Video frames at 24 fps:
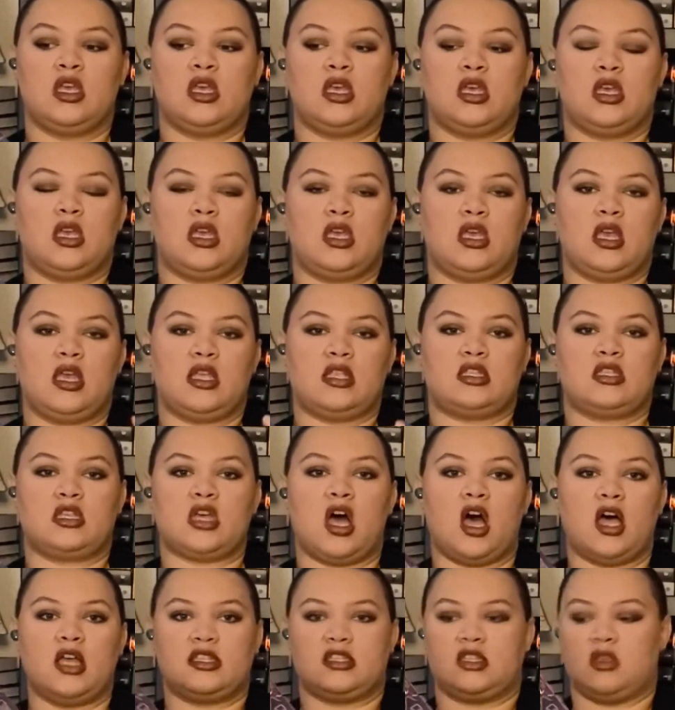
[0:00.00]
it's
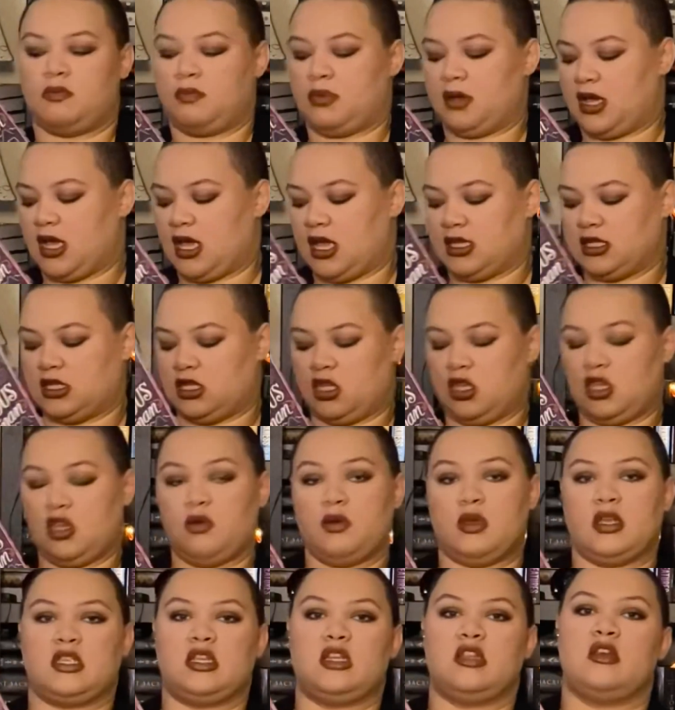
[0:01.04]
awesome because you
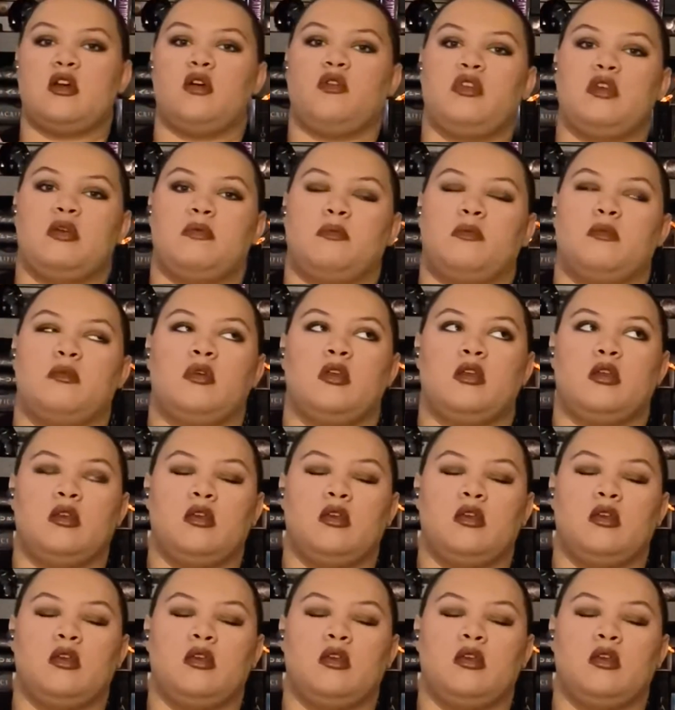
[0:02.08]
get to know them